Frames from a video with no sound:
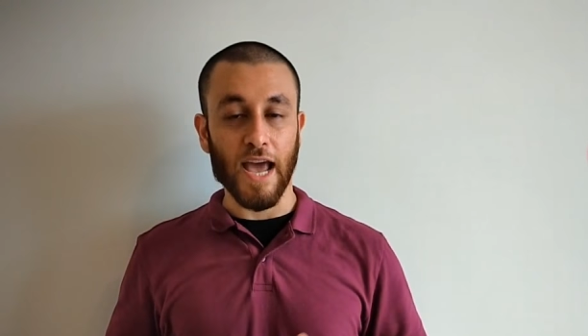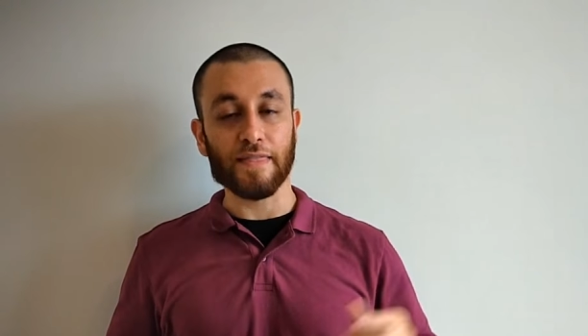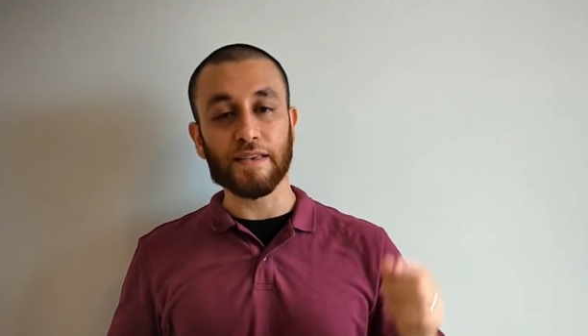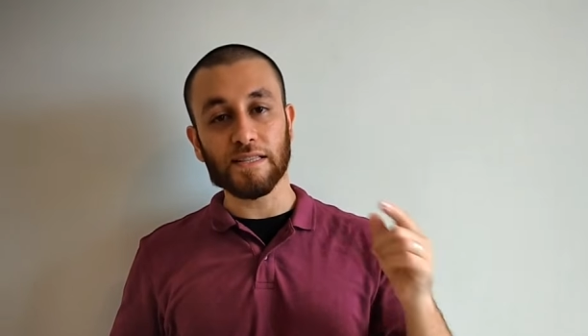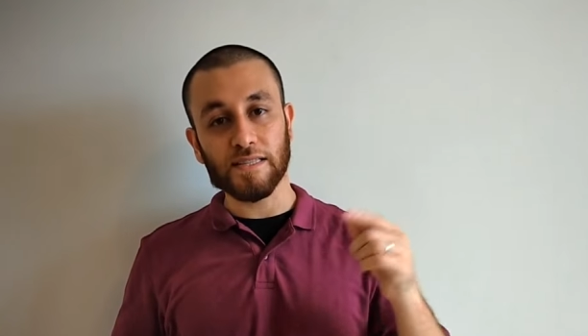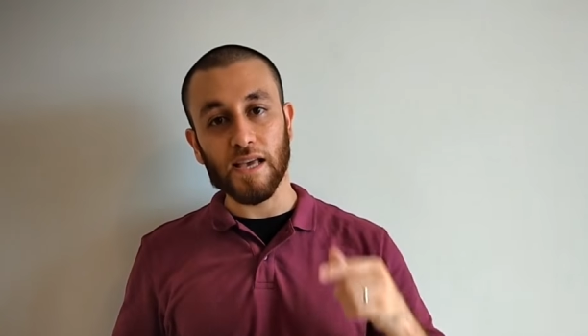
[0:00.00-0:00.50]

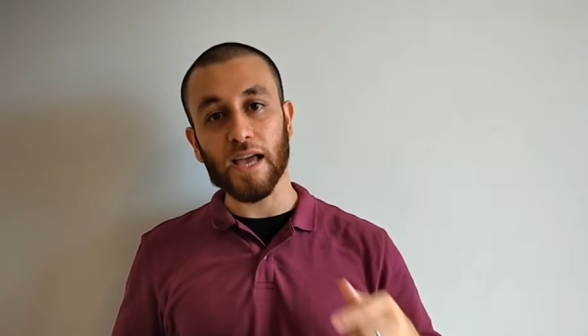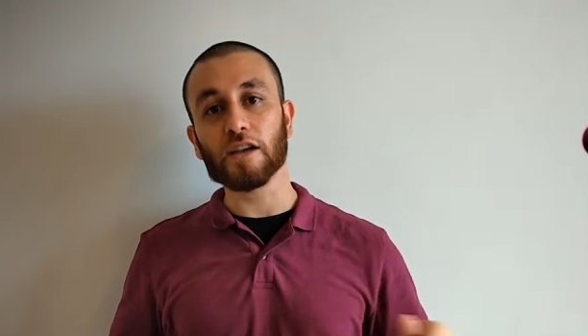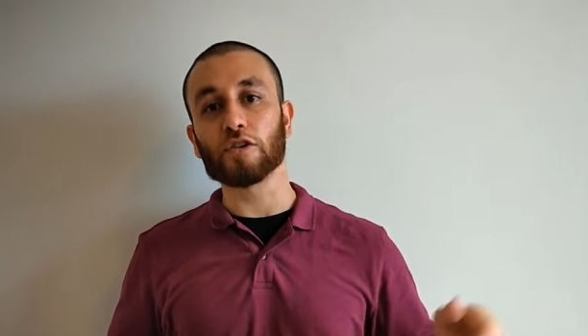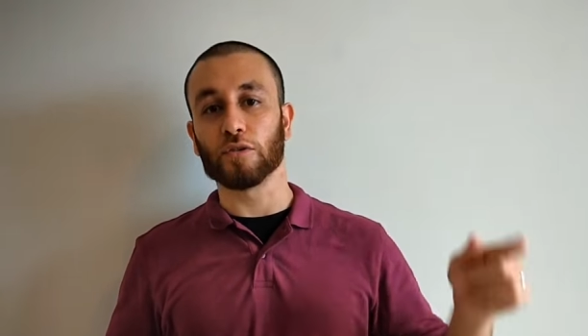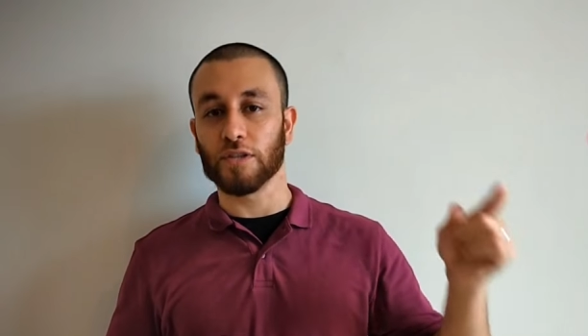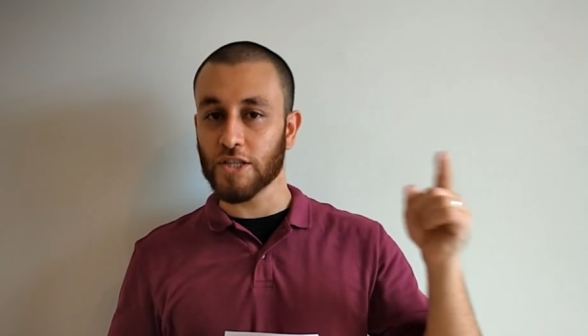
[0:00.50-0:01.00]
And this
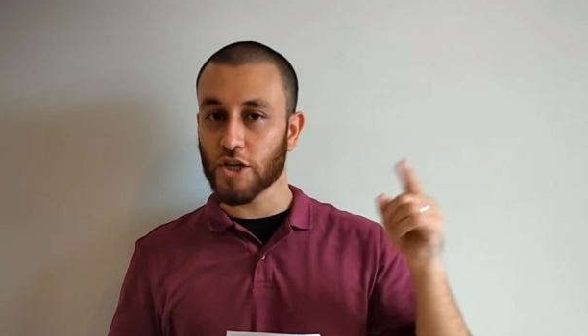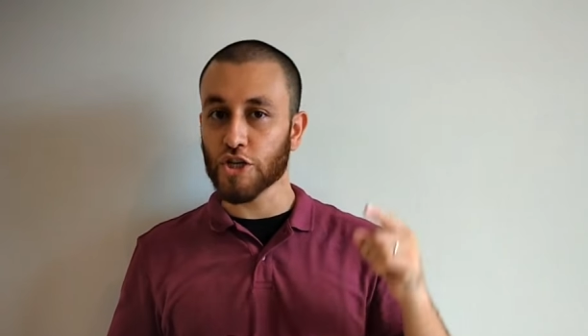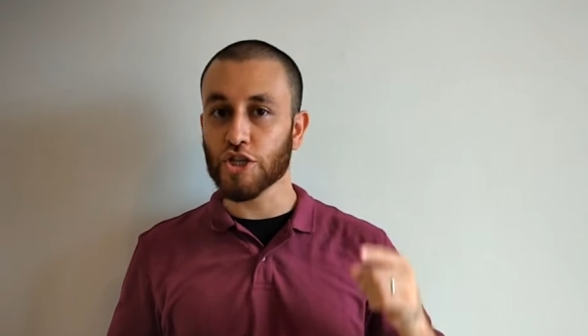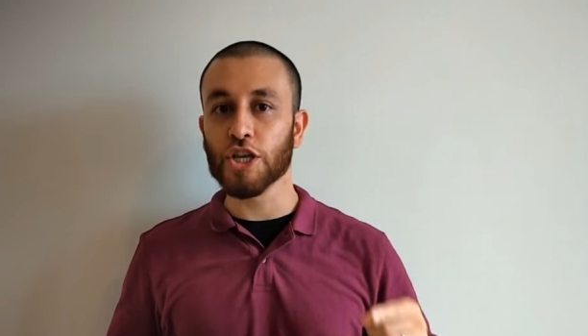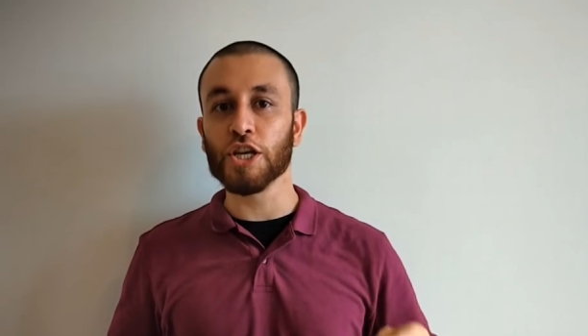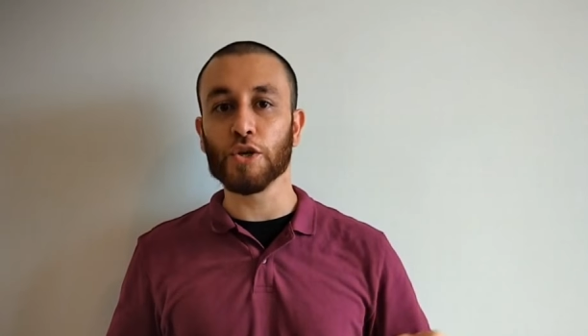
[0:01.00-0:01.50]
cycle, this
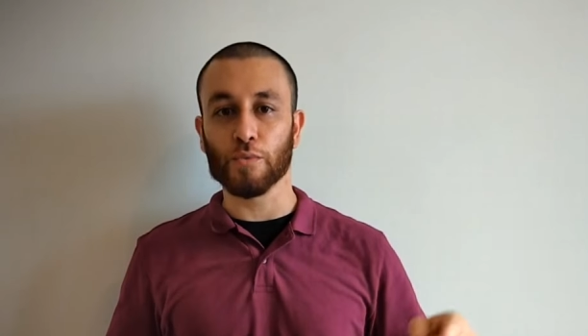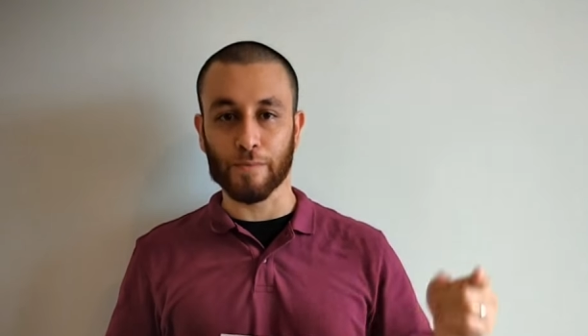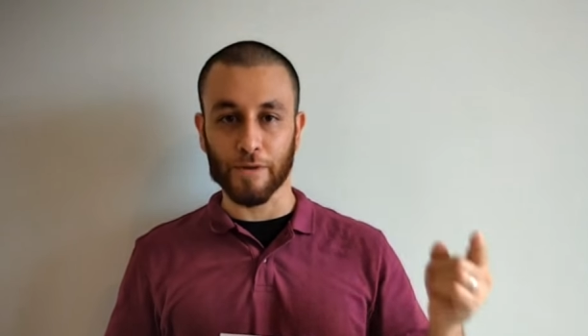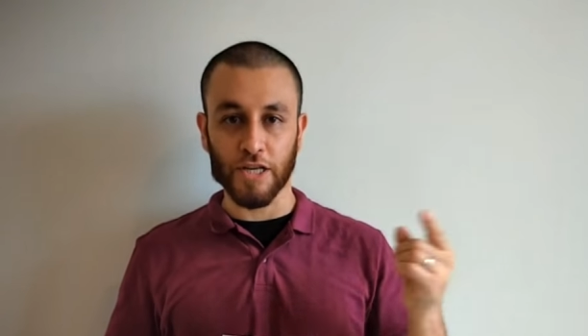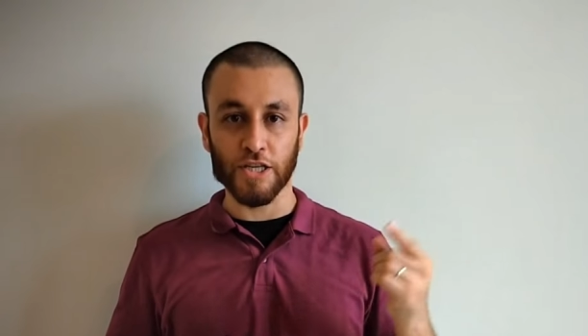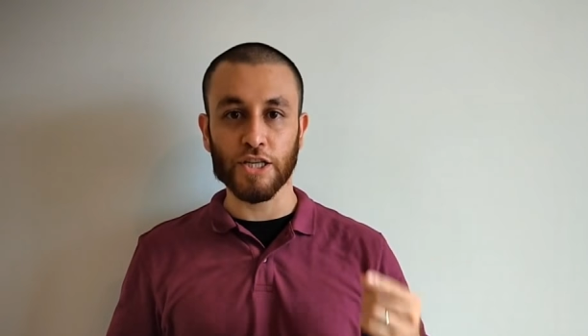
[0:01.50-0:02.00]

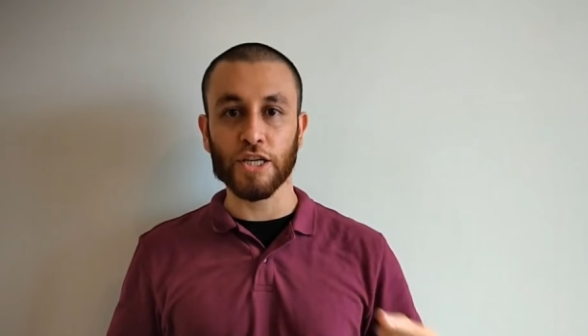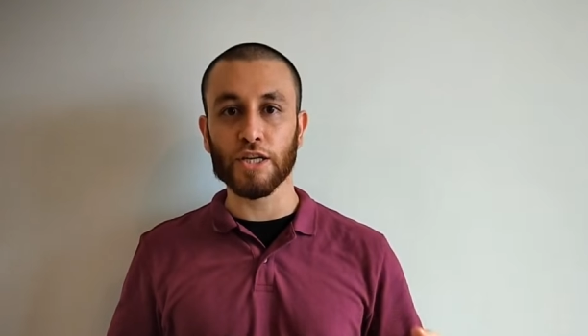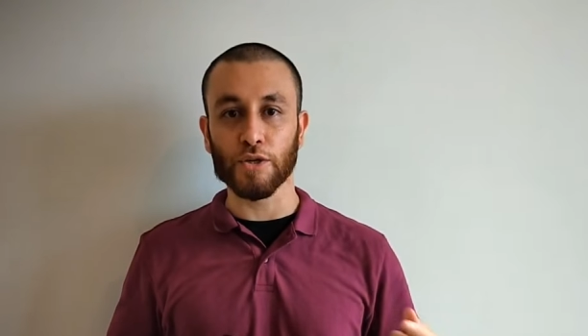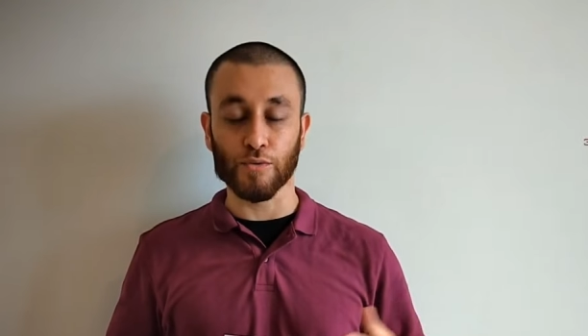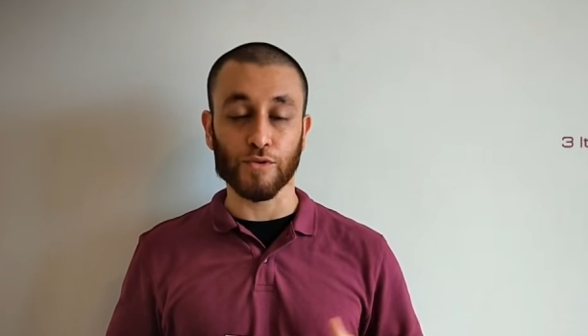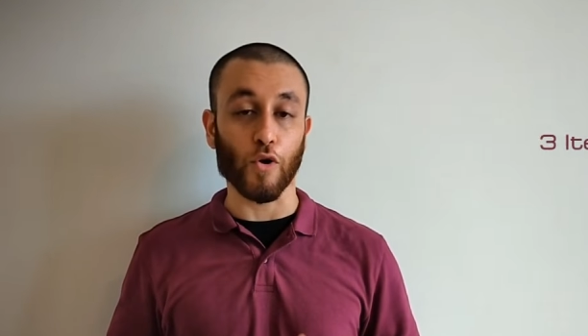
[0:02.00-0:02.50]
continuum,
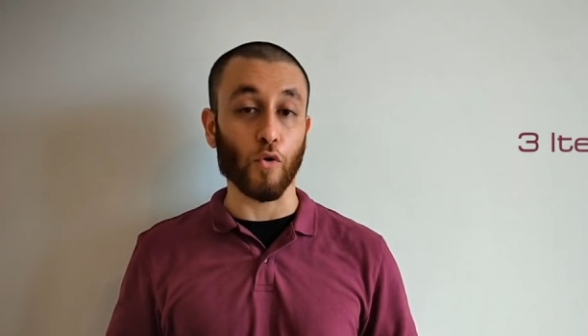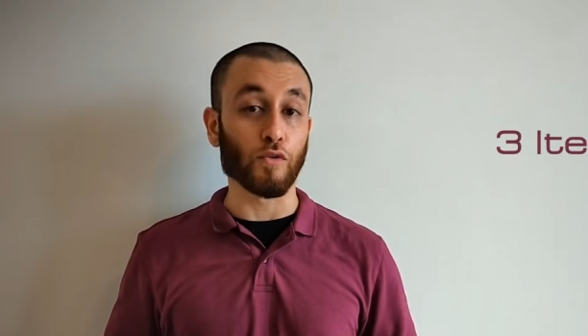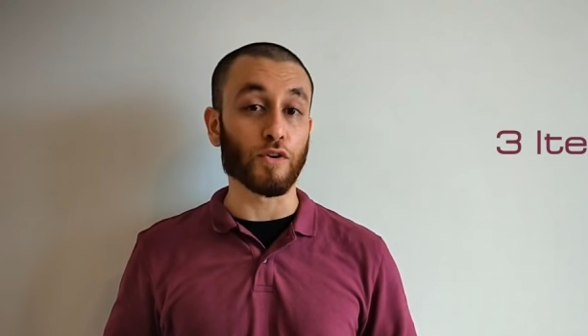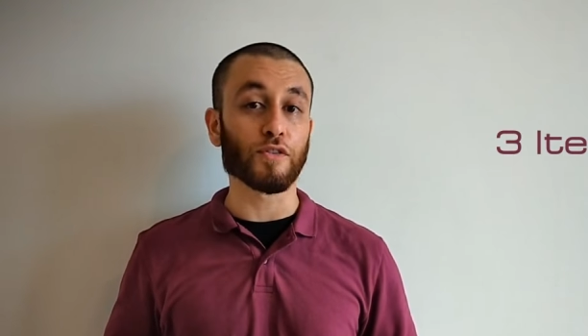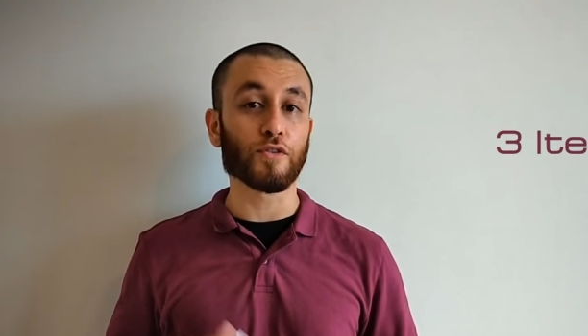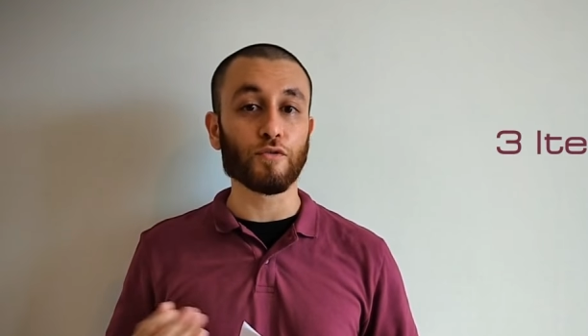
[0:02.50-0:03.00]
continues
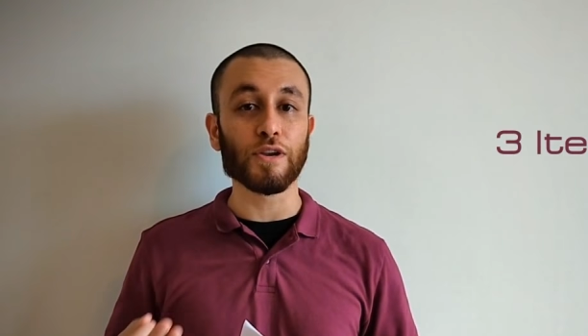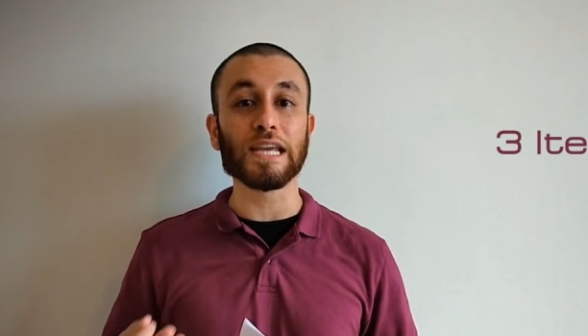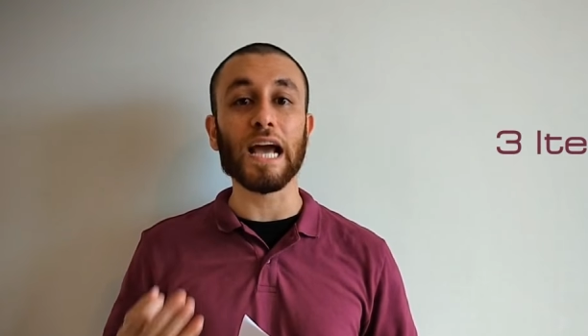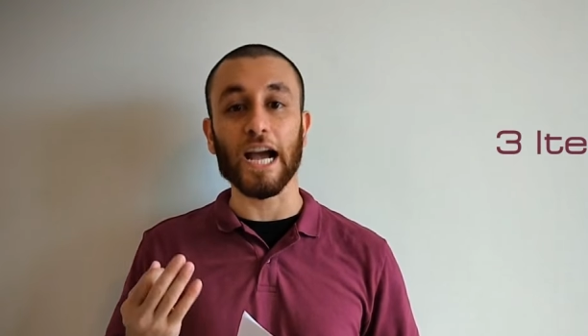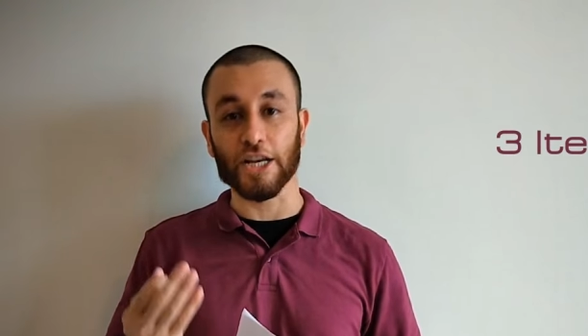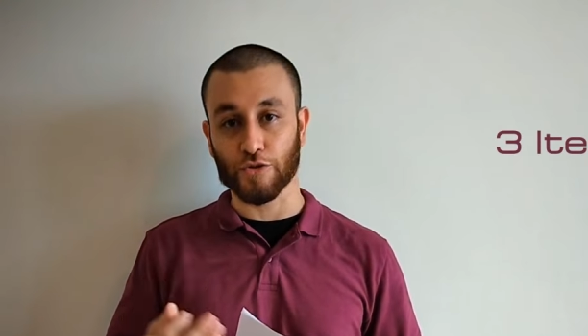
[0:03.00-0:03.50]
over
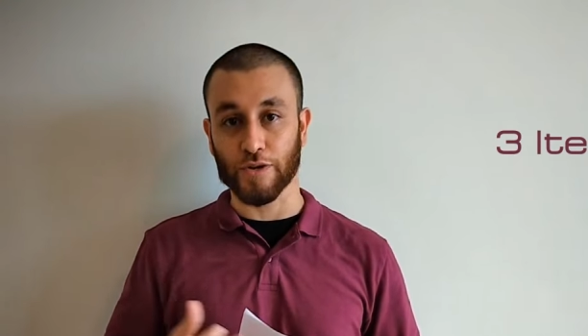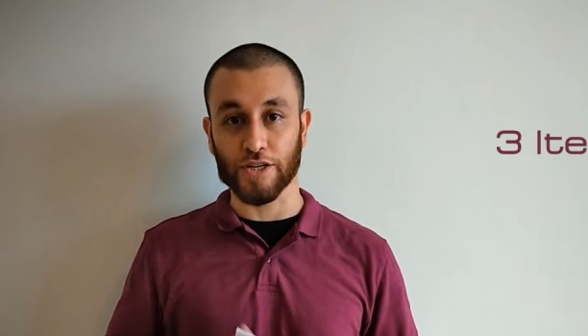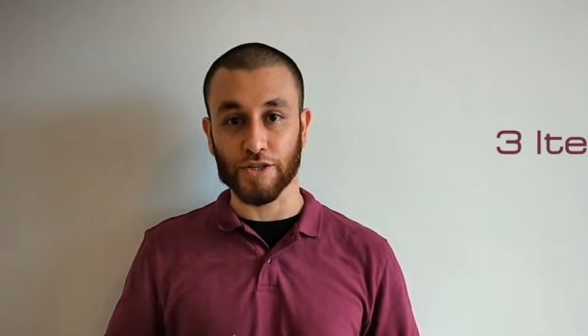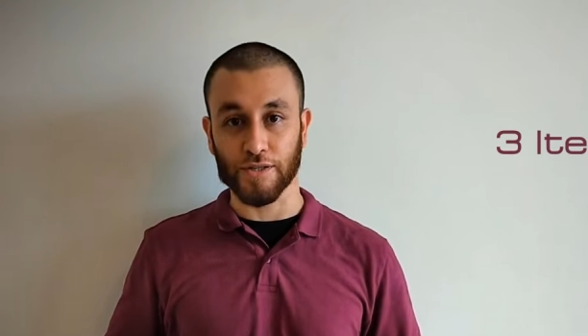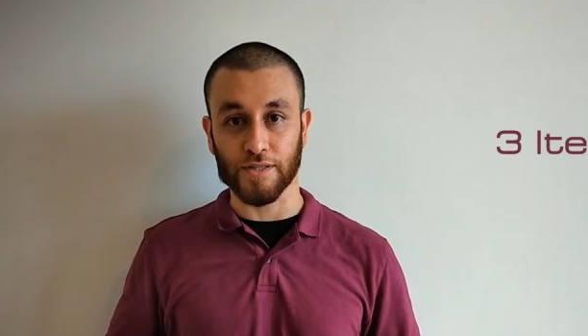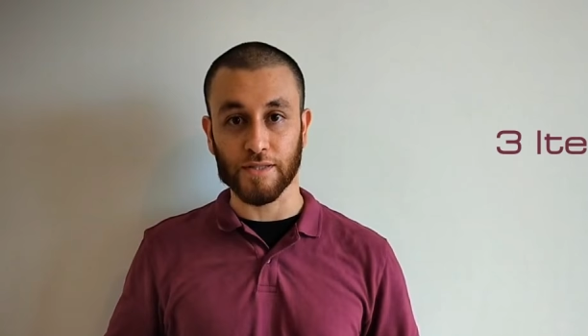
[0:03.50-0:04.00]
3
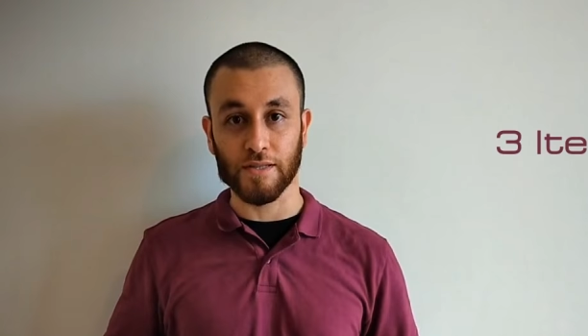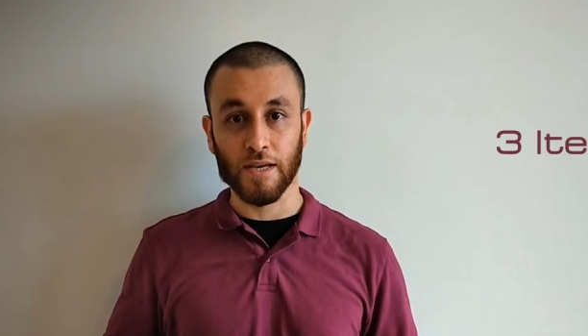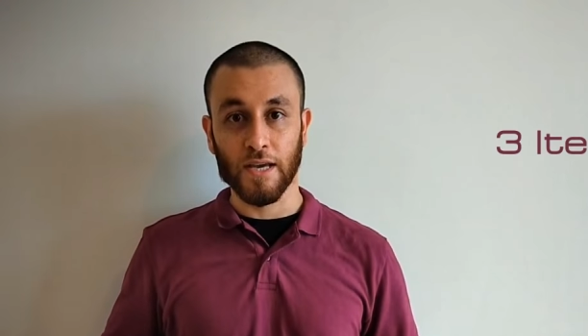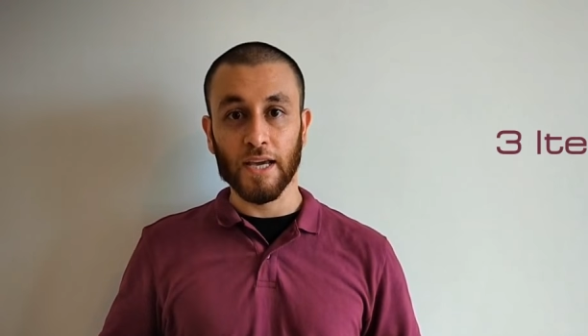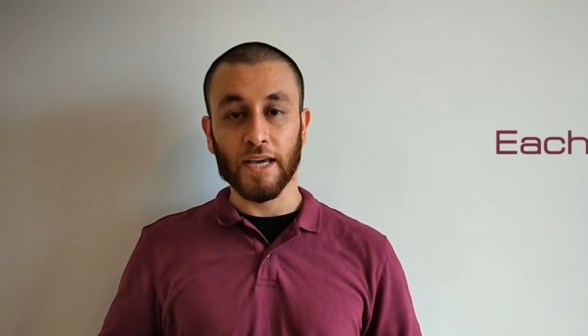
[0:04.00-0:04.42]
iterations.